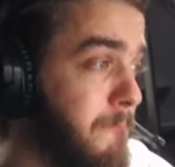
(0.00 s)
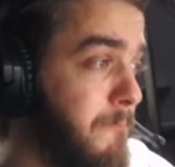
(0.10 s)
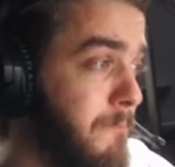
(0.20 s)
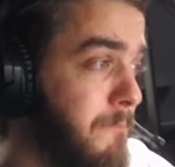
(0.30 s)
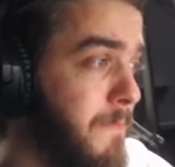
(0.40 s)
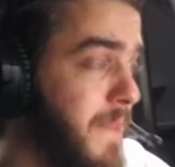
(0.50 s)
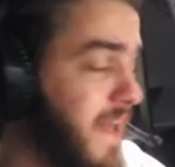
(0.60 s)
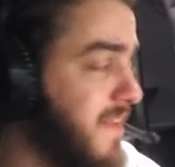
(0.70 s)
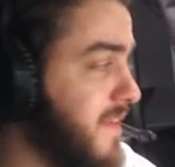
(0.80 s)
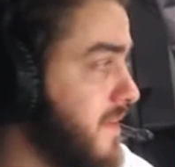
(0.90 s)

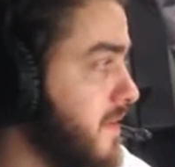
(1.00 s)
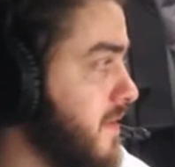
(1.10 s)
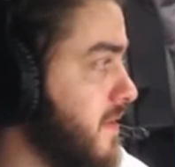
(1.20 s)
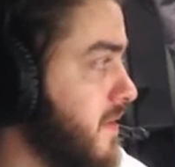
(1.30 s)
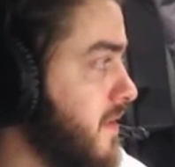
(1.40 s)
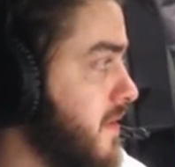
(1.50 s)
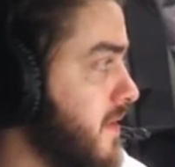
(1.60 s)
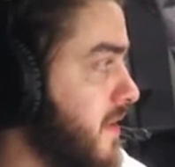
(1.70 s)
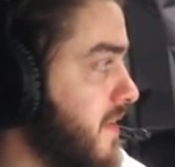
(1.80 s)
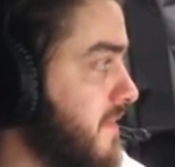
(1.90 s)
that's
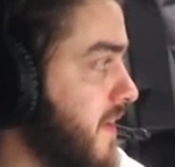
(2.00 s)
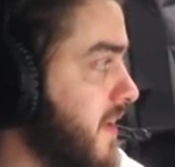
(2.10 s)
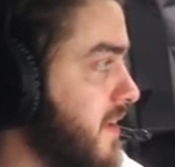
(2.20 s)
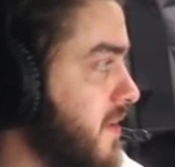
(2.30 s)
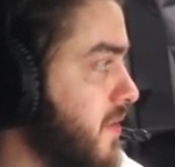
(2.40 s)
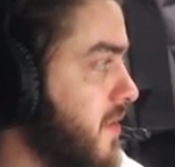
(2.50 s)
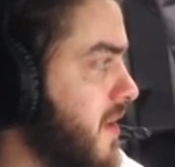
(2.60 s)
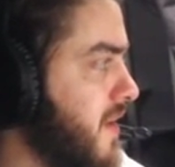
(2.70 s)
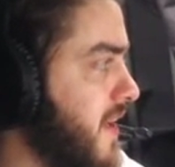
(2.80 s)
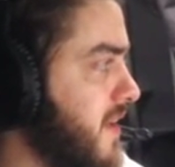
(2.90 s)
an effect. You're gonna
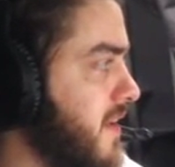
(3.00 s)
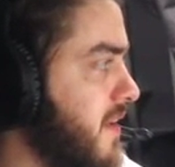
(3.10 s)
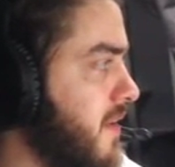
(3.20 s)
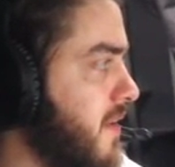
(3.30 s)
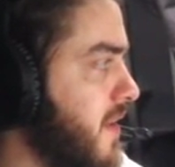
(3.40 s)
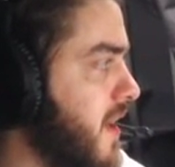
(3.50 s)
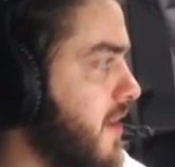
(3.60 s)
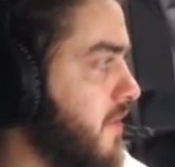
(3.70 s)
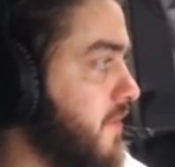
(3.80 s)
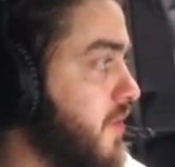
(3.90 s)
get a lot
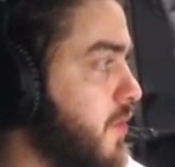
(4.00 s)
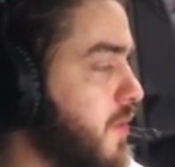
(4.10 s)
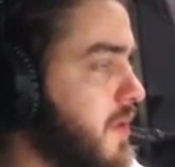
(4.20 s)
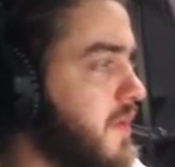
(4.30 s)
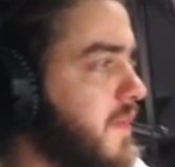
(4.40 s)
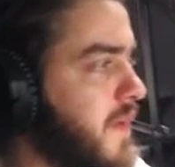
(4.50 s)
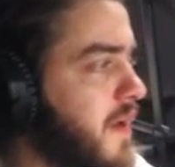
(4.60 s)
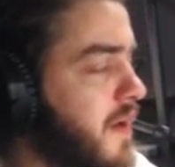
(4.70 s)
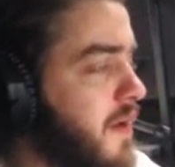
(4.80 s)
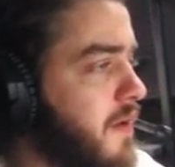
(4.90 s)
of tokens.
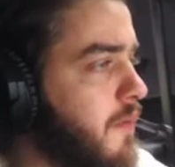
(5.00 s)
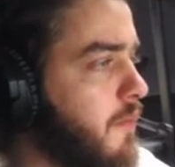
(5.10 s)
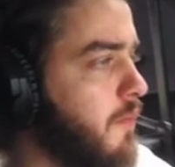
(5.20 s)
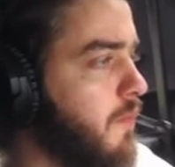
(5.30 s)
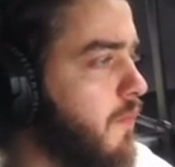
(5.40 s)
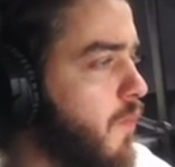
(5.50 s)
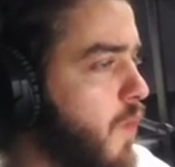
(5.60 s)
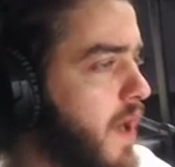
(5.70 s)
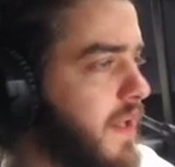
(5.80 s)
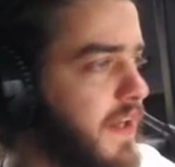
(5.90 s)

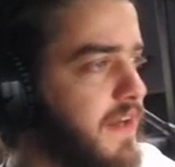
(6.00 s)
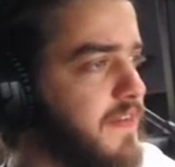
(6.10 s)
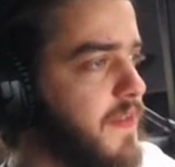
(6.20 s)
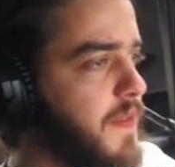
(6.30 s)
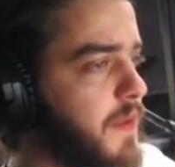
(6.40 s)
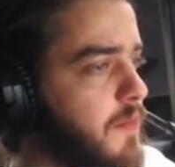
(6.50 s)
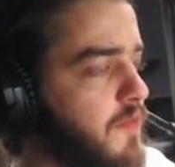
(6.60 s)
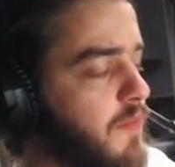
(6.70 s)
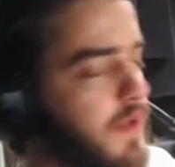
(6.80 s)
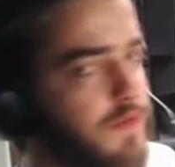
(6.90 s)
White has a theme of
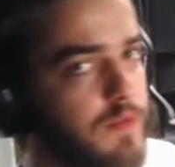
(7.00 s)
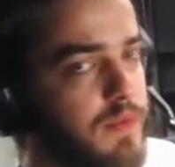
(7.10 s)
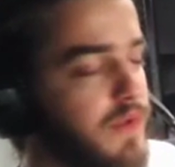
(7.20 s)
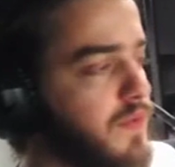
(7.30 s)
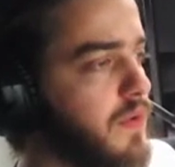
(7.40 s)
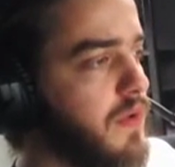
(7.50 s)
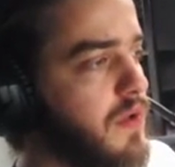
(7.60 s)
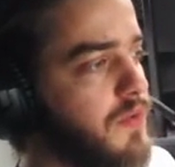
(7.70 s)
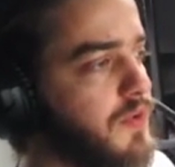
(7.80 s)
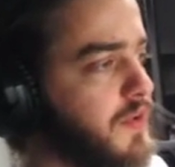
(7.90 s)
+1/+1
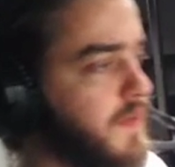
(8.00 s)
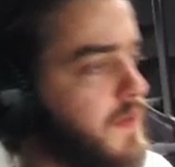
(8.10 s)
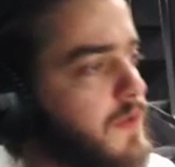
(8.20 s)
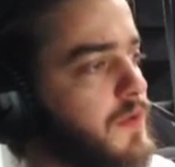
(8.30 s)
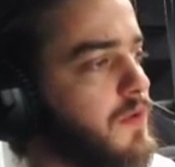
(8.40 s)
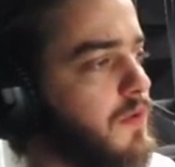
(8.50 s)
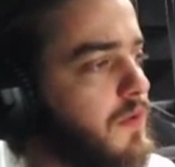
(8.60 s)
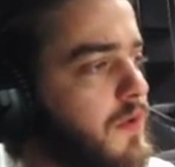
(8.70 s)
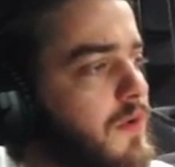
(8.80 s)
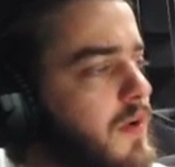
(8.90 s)
counters, so
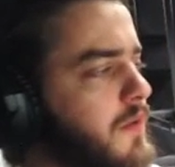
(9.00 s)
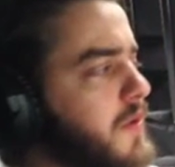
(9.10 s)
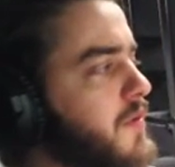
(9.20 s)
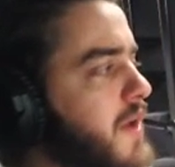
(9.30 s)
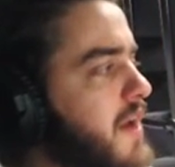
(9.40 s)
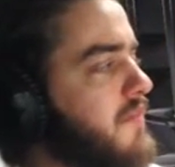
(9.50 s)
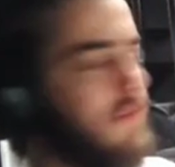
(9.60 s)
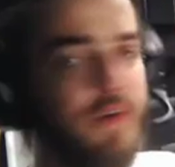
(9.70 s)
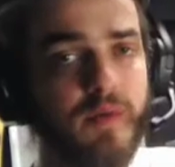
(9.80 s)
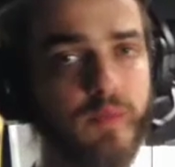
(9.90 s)
you're going to have
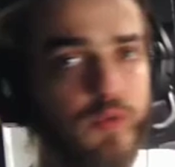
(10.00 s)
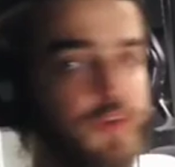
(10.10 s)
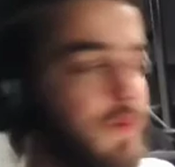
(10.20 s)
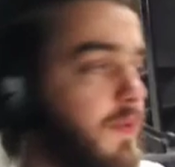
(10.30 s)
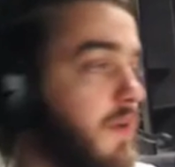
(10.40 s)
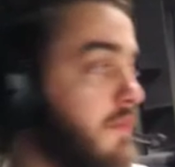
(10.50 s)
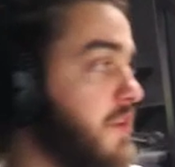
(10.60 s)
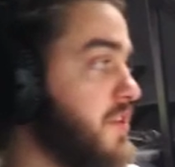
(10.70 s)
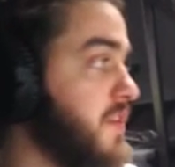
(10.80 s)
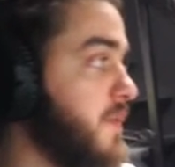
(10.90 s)
multiple
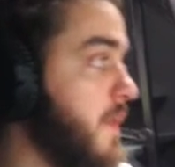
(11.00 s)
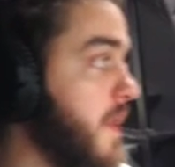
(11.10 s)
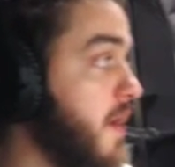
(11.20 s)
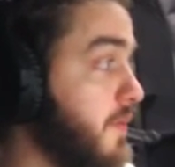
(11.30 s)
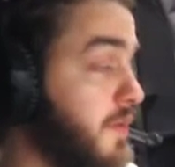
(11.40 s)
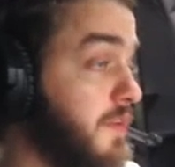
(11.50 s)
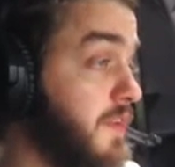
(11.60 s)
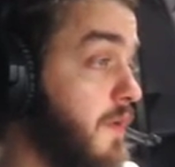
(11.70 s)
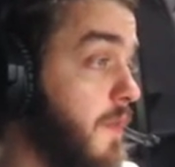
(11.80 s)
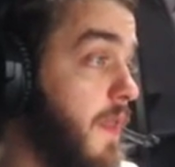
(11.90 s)
creatures with counters
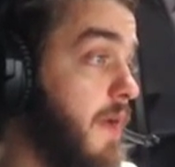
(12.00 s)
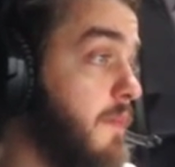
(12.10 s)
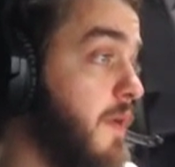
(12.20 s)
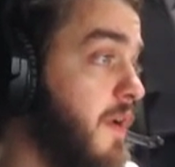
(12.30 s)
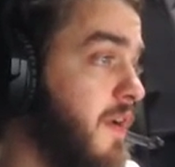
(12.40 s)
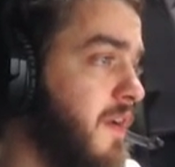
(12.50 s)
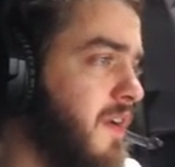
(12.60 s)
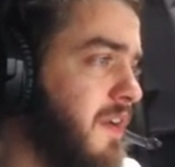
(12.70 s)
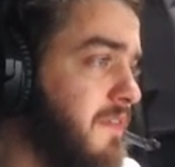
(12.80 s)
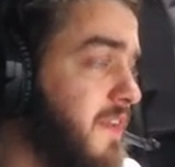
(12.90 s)
on them.
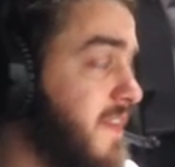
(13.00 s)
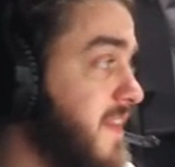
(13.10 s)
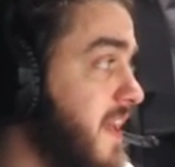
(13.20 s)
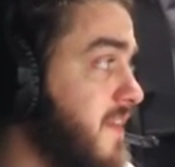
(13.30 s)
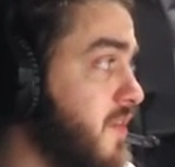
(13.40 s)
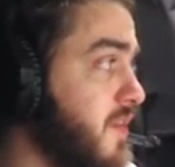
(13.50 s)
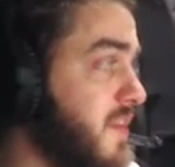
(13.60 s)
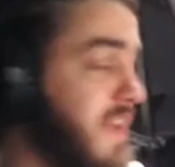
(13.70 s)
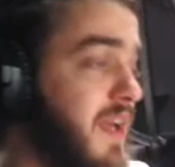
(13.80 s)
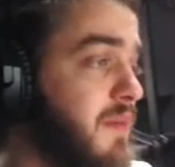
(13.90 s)
If this stays on the
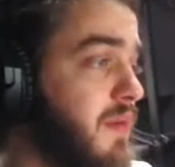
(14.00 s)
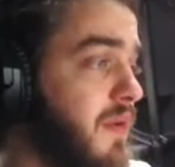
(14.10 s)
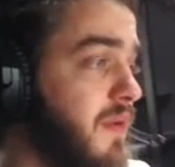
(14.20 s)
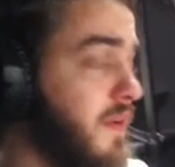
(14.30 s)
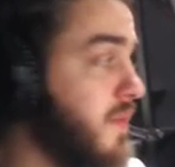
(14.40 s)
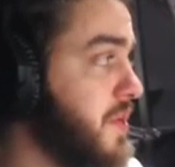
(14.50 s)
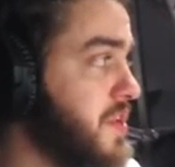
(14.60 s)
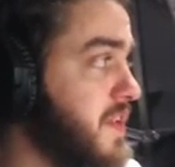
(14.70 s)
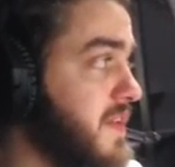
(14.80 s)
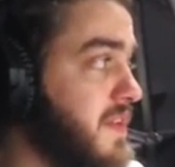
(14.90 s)
table,
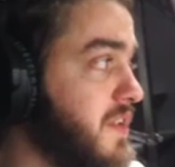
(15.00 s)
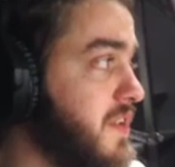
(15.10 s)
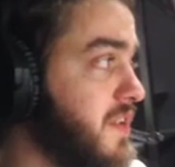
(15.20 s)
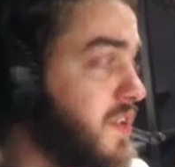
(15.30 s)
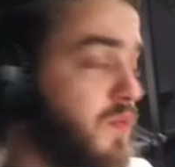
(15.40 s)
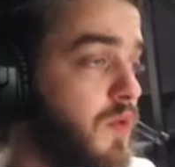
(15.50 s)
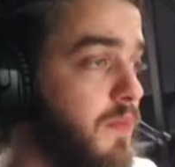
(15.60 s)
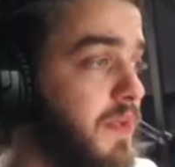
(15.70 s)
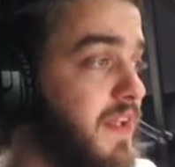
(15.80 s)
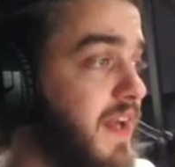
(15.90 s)
creatures just won't
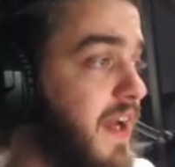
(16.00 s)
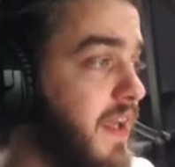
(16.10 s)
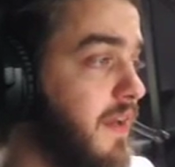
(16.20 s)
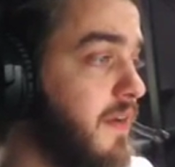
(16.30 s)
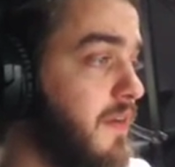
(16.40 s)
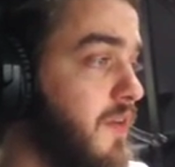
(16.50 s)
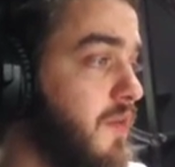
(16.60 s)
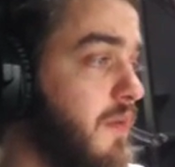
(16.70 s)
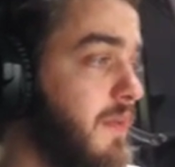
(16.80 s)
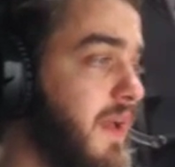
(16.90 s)
be dying. You will
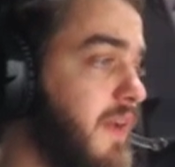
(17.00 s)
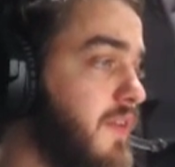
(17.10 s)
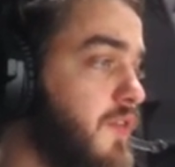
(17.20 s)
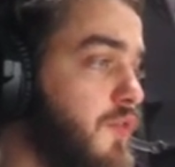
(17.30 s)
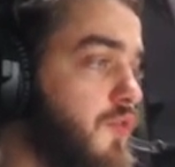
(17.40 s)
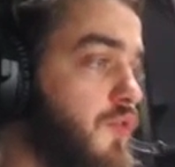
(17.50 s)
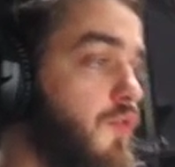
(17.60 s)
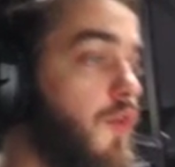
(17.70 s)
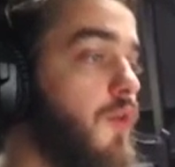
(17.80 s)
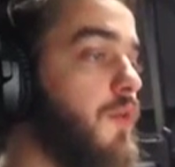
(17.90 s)
make 2/2
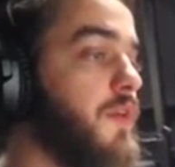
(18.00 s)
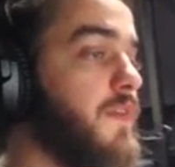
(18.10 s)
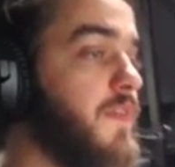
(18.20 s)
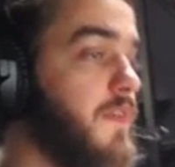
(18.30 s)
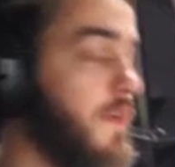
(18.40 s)
tokens.